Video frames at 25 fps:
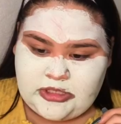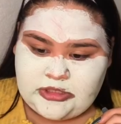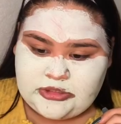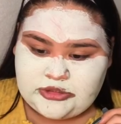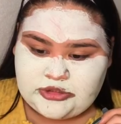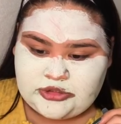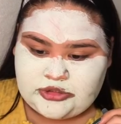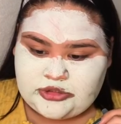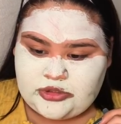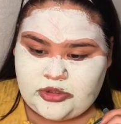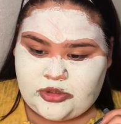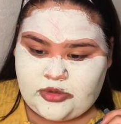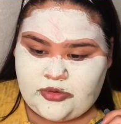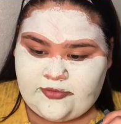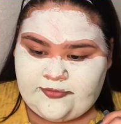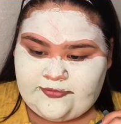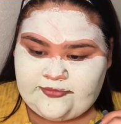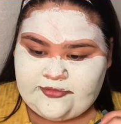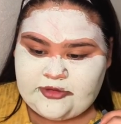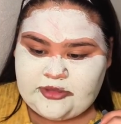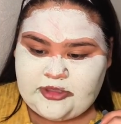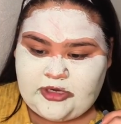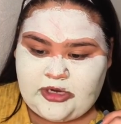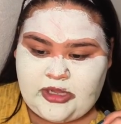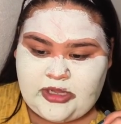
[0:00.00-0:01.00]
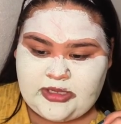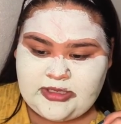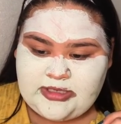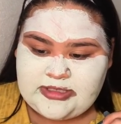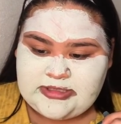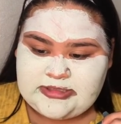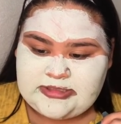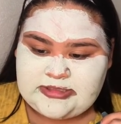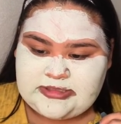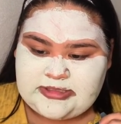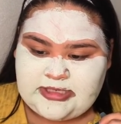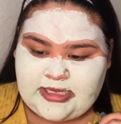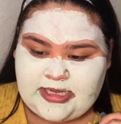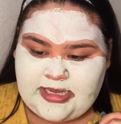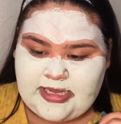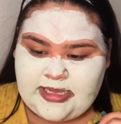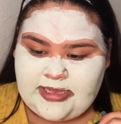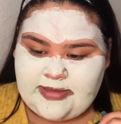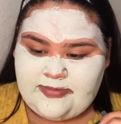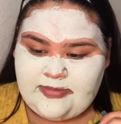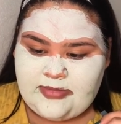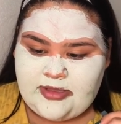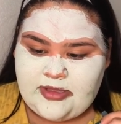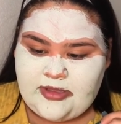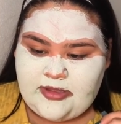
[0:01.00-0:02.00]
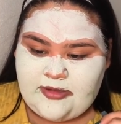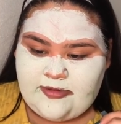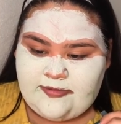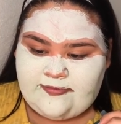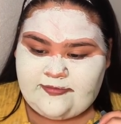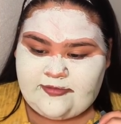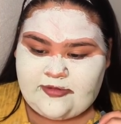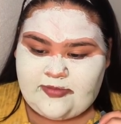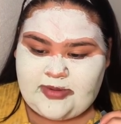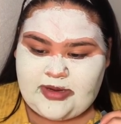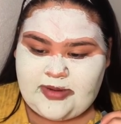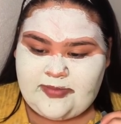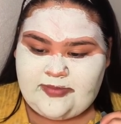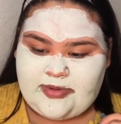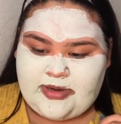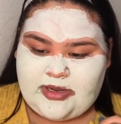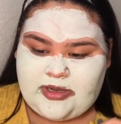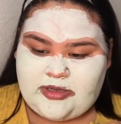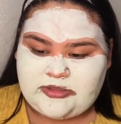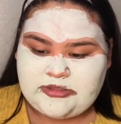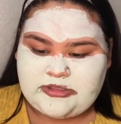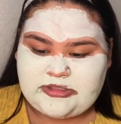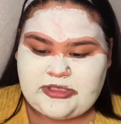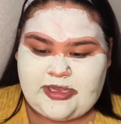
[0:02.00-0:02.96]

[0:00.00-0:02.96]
So for the longest time for my brows,